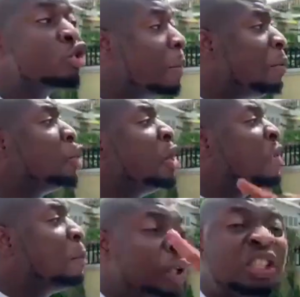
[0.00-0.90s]
Some people
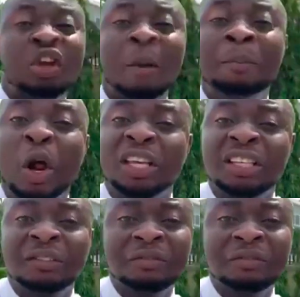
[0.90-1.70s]
even put it on blog.